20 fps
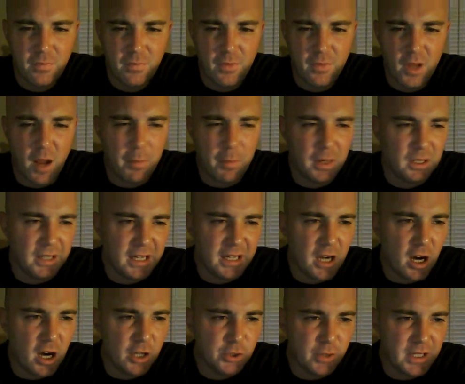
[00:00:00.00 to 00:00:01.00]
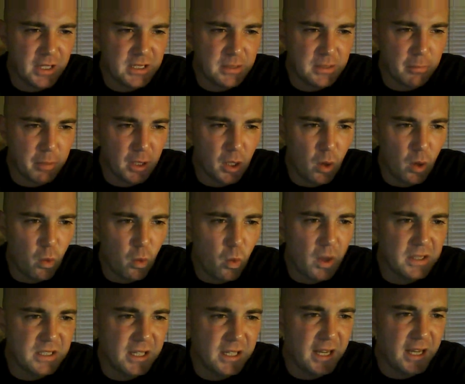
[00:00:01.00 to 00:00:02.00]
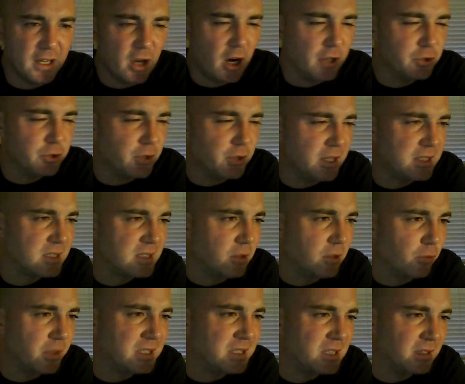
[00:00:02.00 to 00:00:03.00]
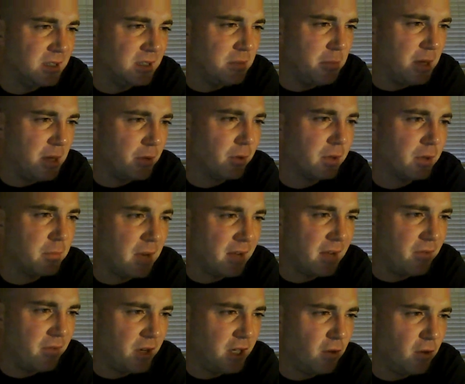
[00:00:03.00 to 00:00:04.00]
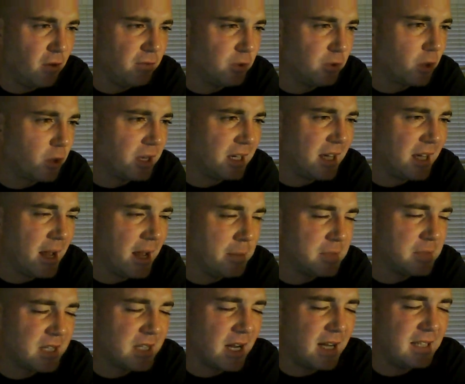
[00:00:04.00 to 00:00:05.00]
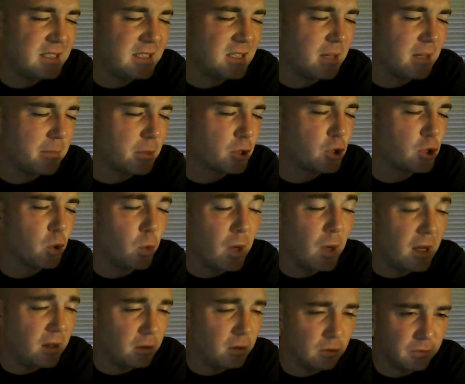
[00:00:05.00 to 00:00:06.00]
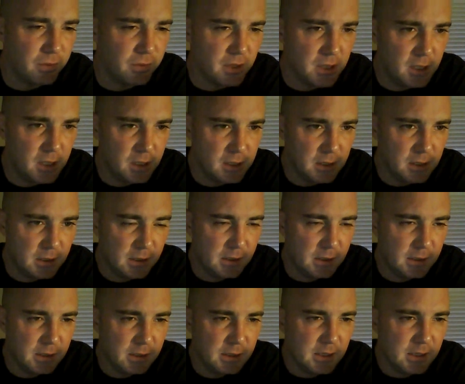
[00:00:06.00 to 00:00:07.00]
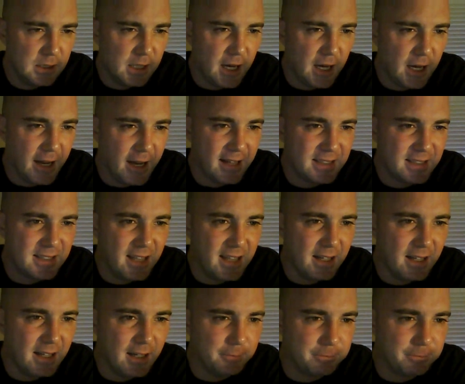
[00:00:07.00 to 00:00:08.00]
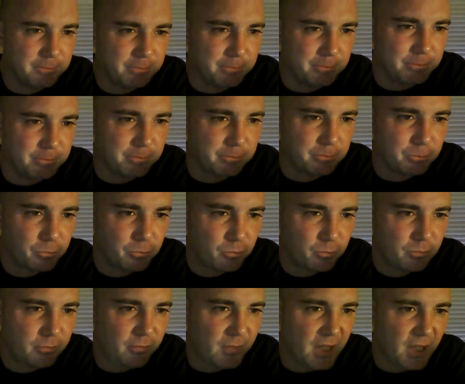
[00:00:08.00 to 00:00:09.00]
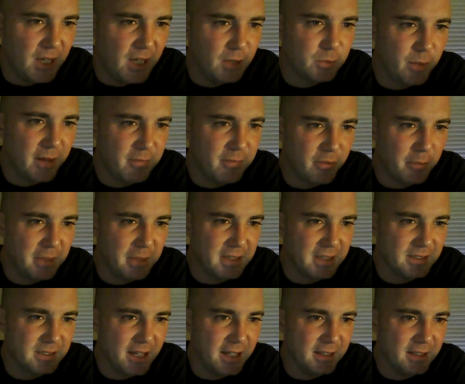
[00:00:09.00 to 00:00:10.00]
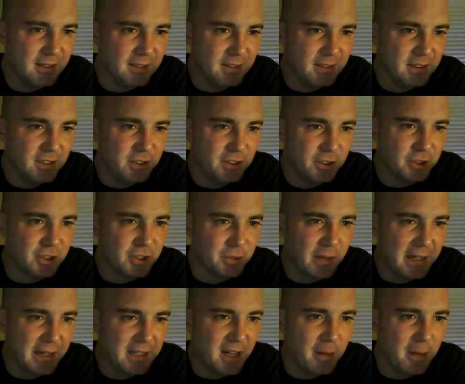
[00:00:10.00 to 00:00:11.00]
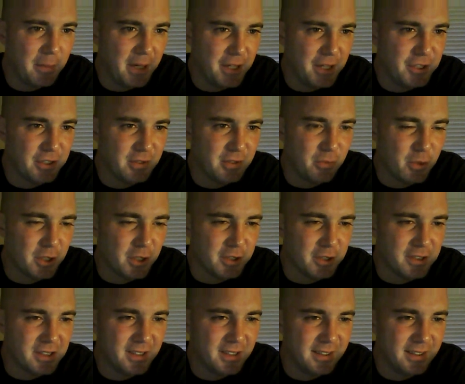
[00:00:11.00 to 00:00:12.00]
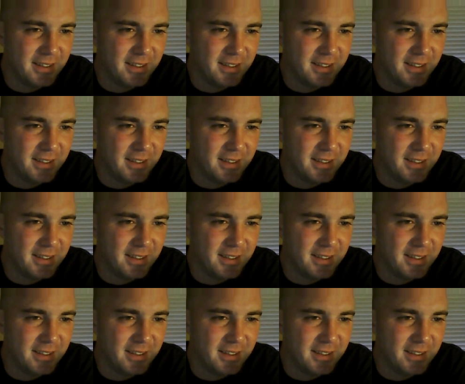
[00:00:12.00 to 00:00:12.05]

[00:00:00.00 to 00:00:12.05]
I'm going to link Andrzace below once again. Andrzace recently mirrored my video, Florida Chem Skies number 12. I guess that he was waiting for me to say just the right combination of words.